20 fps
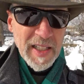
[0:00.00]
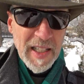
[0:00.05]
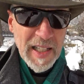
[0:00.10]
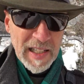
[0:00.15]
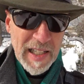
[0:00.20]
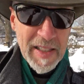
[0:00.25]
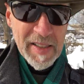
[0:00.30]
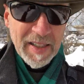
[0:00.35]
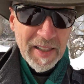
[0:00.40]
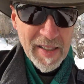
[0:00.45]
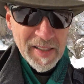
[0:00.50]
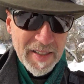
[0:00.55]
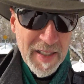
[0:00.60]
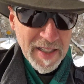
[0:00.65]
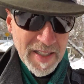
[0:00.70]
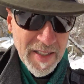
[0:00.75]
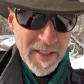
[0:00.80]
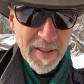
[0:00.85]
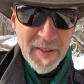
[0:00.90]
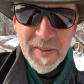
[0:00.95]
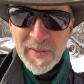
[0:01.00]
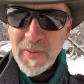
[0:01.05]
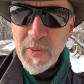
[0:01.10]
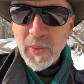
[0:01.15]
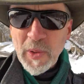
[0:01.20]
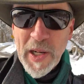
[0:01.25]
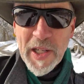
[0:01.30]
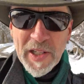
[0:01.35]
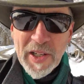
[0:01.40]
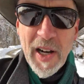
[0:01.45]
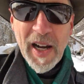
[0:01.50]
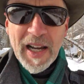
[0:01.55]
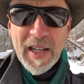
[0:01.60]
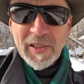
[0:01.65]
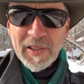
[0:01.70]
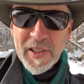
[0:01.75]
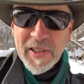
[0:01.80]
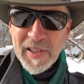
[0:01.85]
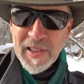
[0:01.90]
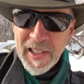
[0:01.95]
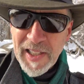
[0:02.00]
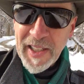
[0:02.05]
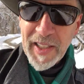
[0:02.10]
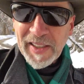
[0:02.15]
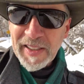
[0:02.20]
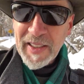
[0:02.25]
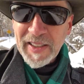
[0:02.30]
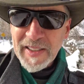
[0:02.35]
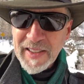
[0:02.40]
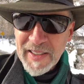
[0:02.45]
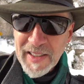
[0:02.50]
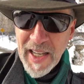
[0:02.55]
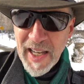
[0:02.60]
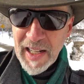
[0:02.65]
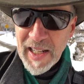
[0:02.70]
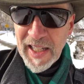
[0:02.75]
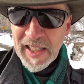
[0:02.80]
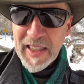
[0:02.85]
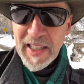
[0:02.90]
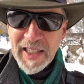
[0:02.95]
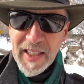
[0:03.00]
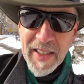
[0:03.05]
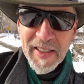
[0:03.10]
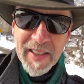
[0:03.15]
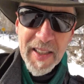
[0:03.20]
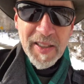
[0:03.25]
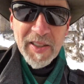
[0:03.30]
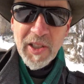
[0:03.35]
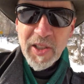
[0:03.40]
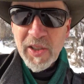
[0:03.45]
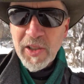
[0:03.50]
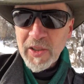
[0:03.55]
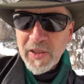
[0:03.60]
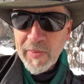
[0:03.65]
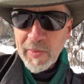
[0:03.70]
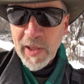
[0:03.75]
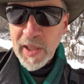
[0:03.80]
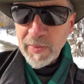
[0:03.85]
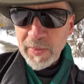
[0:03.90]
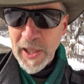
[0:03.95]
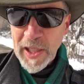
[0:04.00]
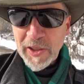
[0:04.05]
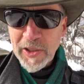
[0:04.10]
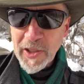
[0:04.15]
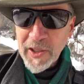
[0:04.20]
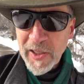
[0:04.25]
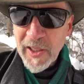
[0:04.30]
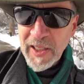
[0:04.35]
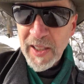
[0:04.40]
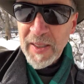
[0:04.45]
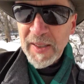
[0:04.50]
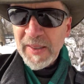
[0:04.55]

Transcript: lets us see what your eye looks like, kind of like this. And she shows me the picture,